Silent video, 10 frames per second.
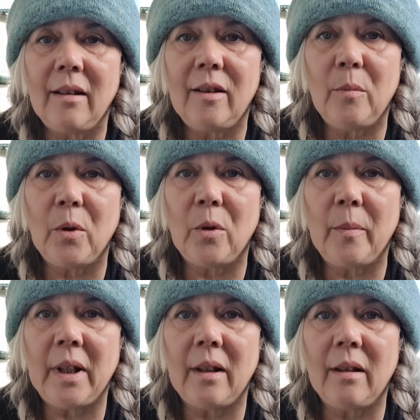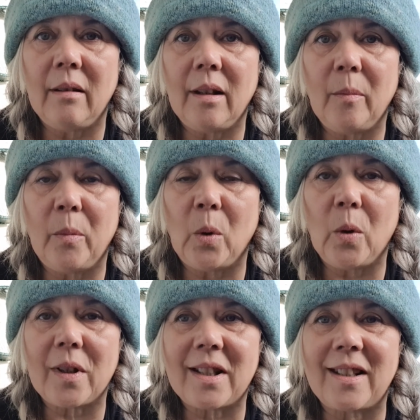the bottom of a
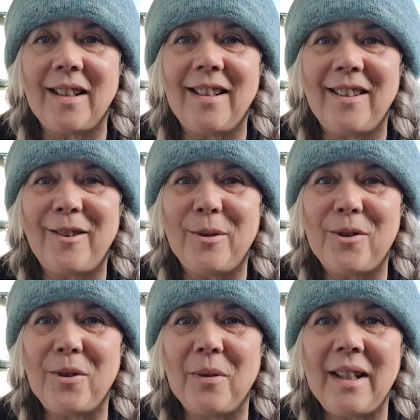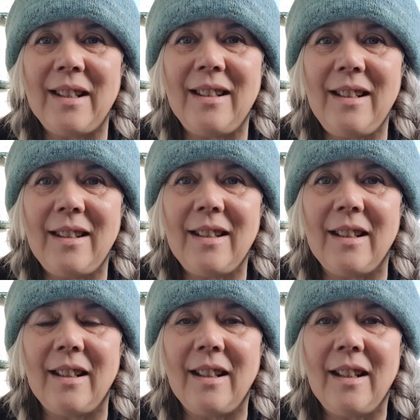box. So I
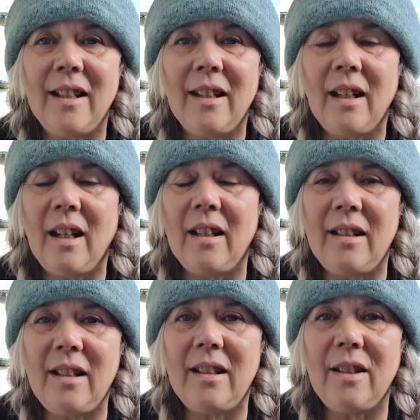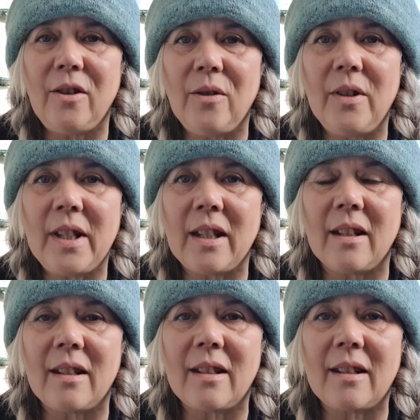need to use
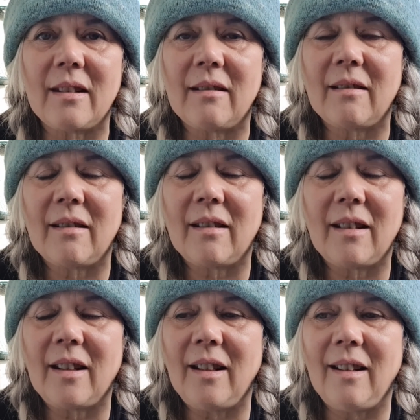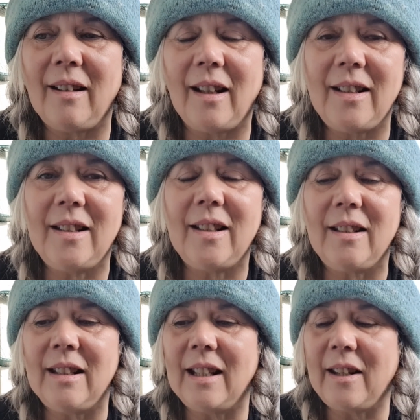this. I need to
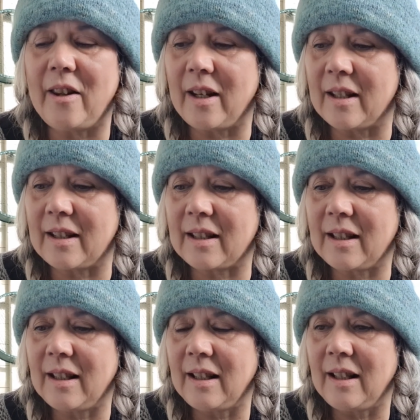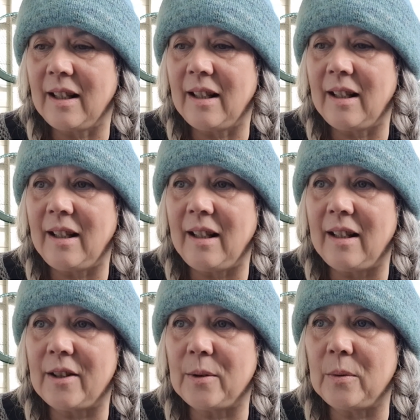knit this.
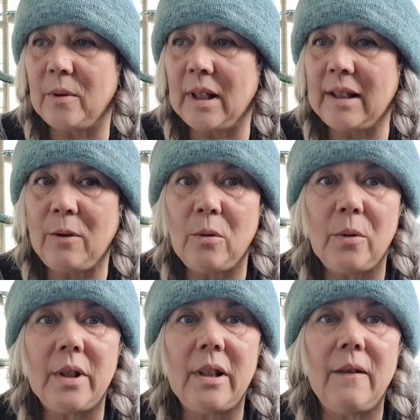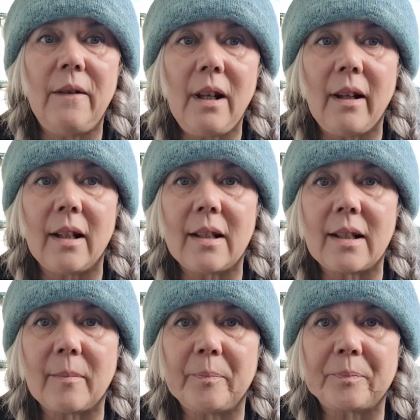So I downloaded the Felix,